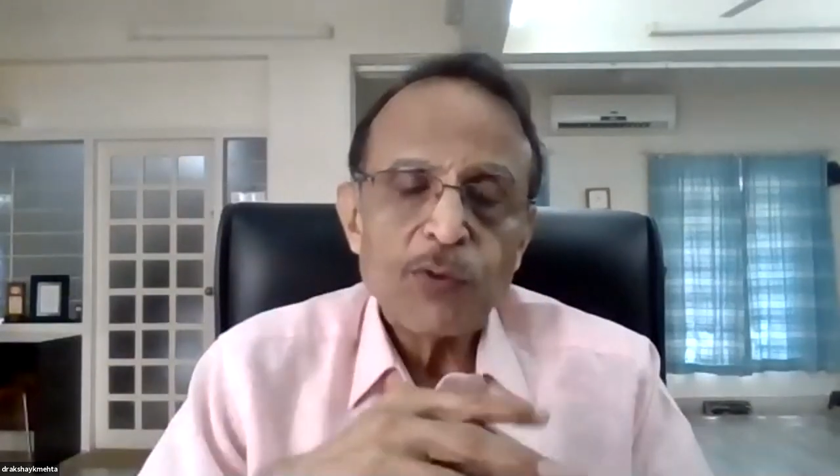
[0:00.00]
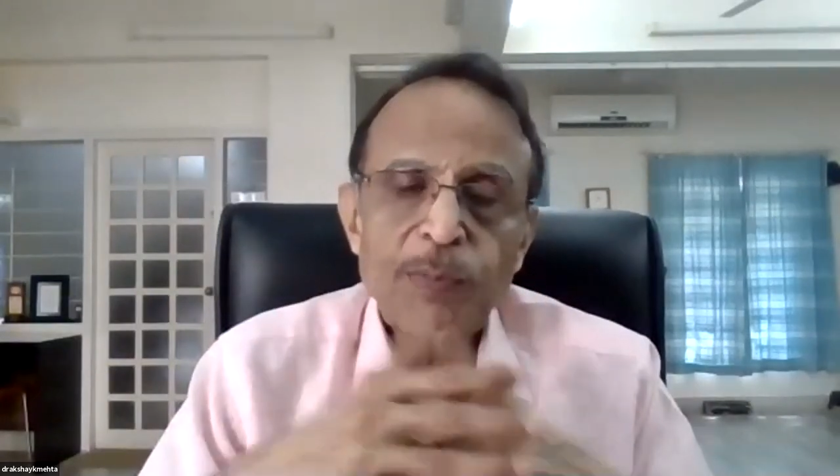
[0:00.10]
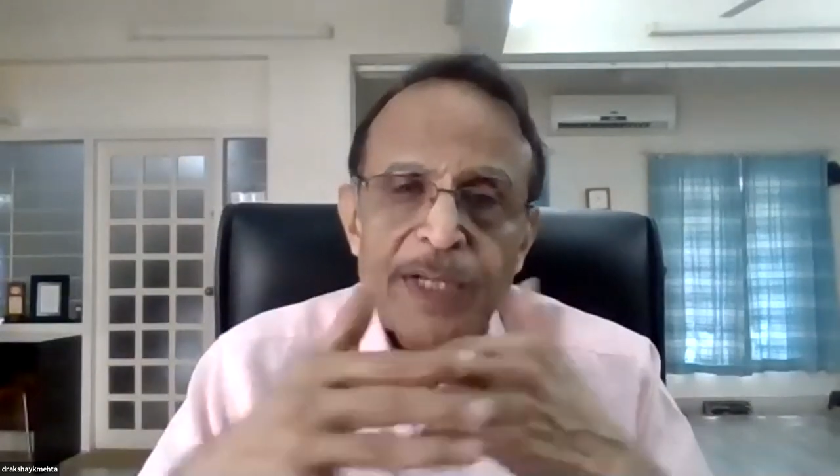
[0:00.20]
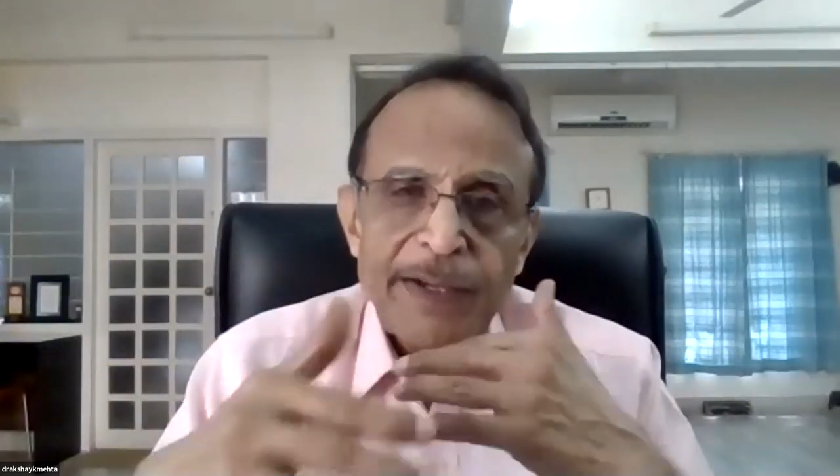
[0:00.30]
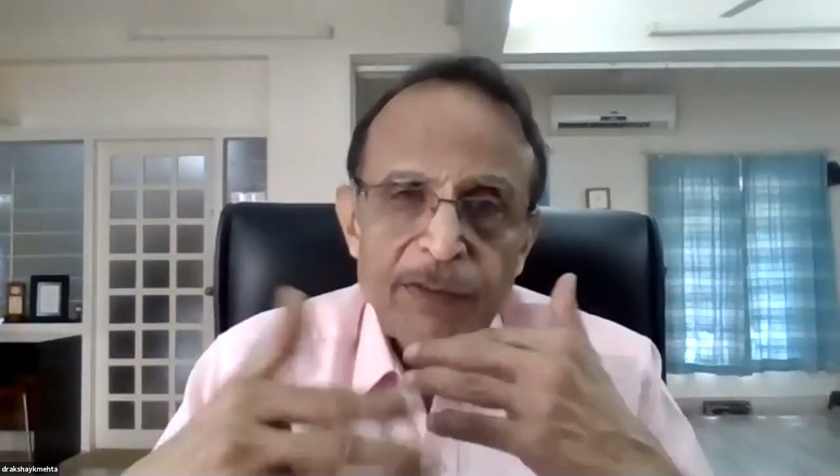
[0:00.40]

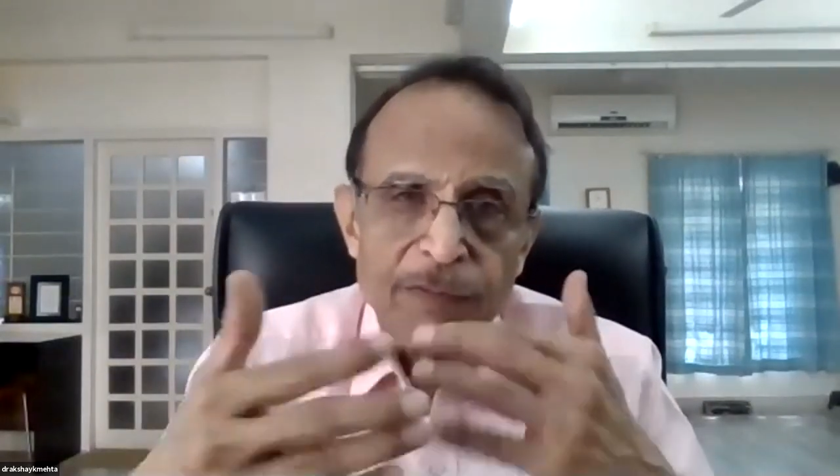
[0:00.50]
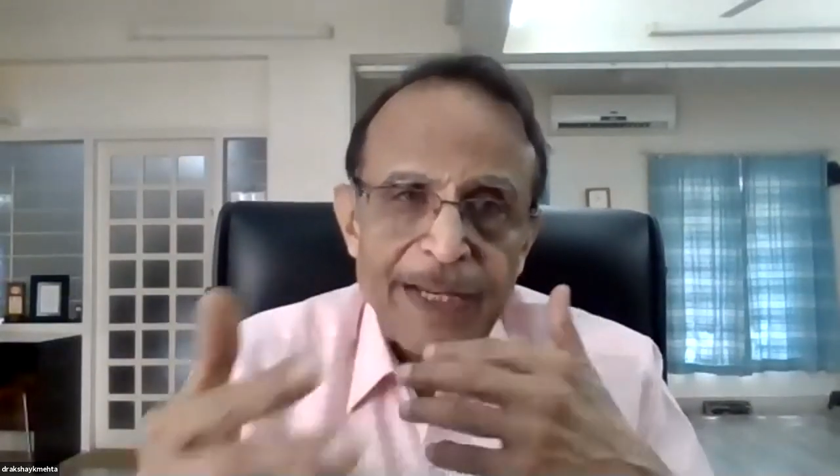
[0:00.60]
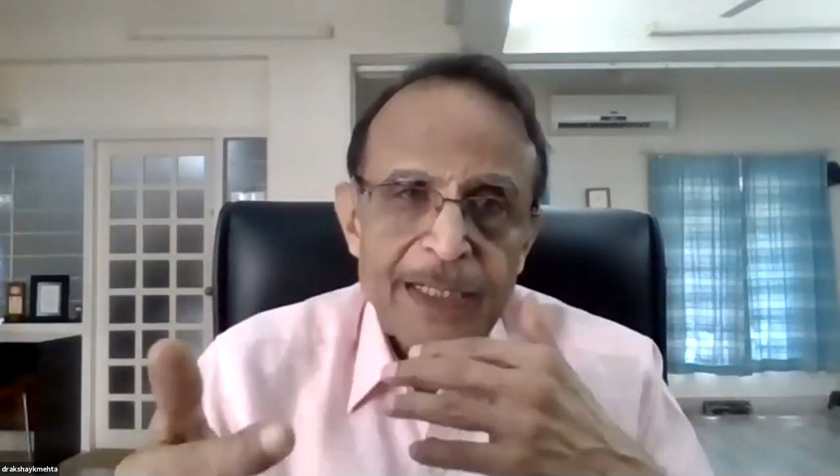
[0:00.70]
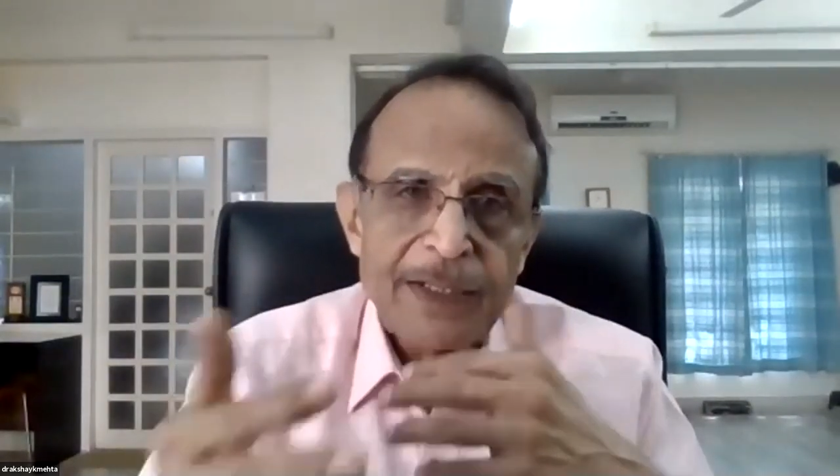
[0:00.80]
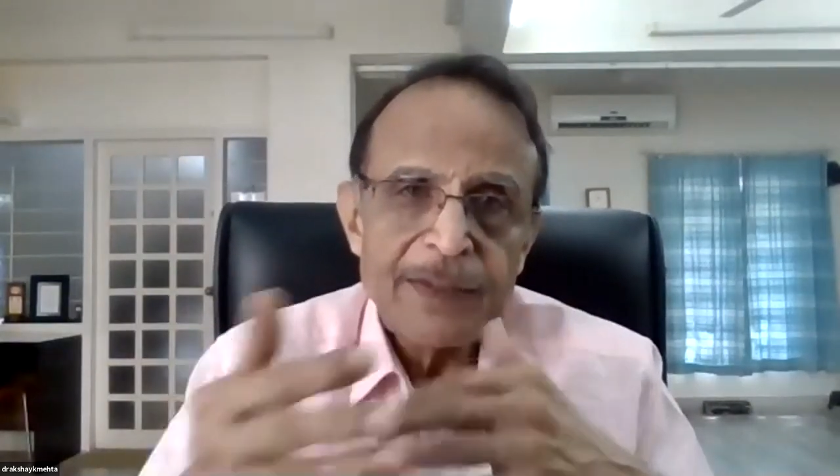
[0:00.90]
so many risk
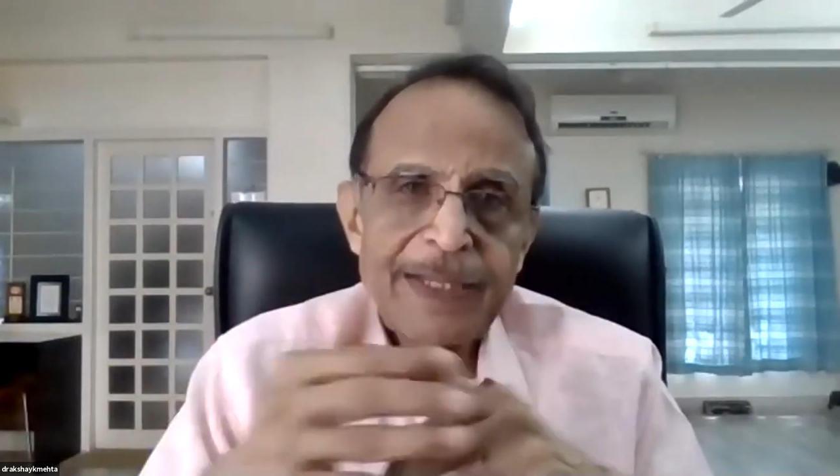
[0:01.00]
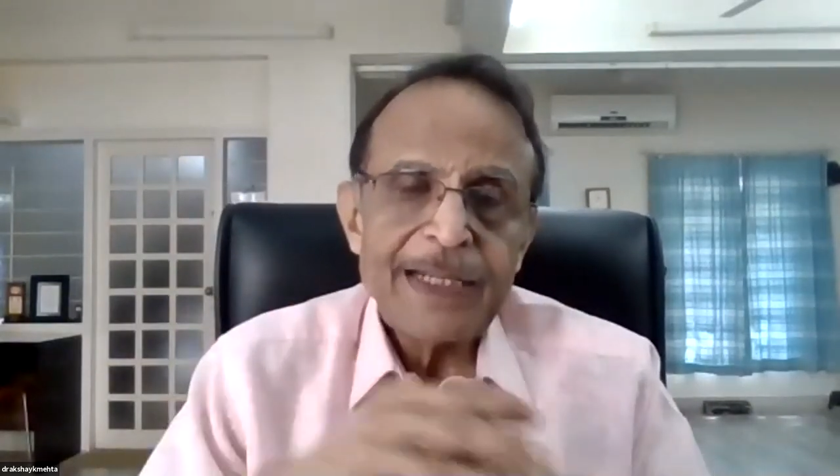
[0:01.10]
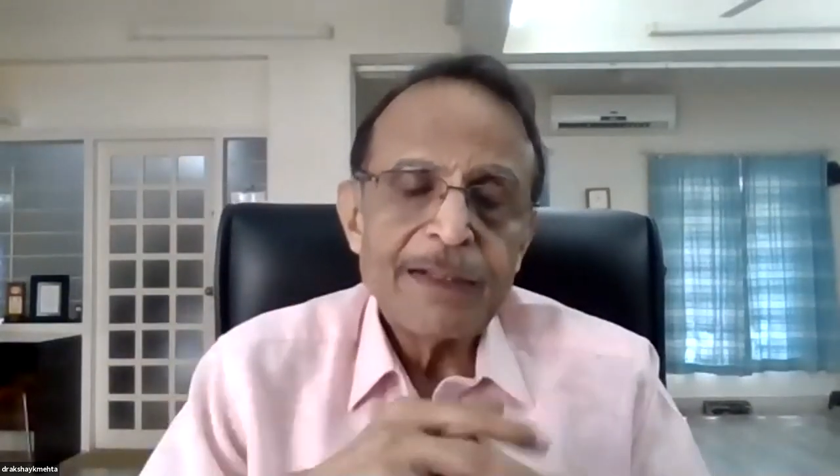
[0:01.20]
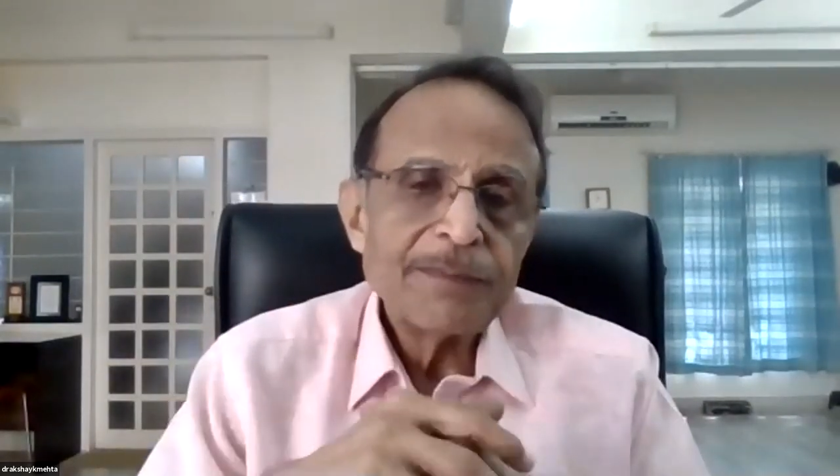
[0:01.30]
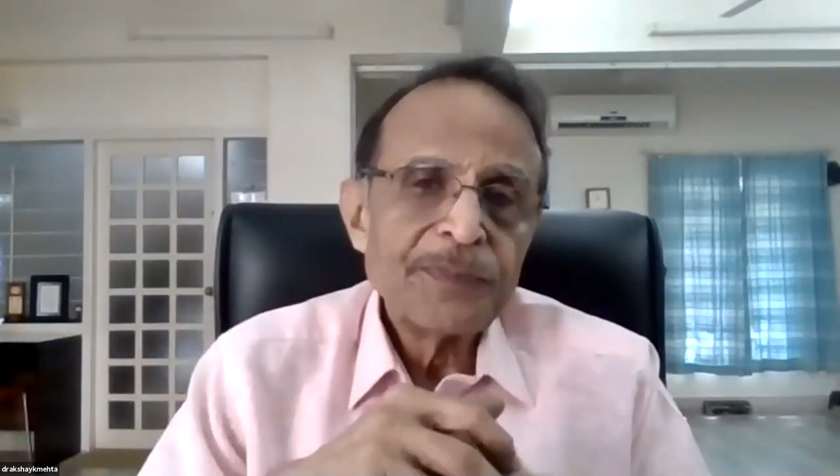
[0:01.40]
factors
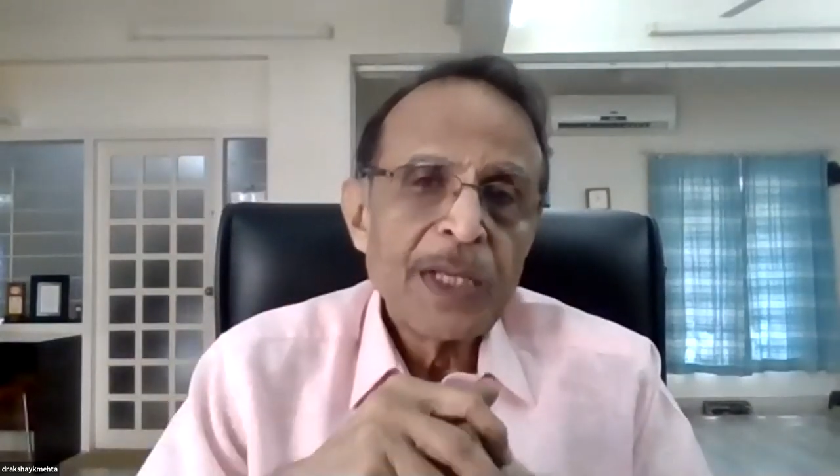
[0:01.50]
and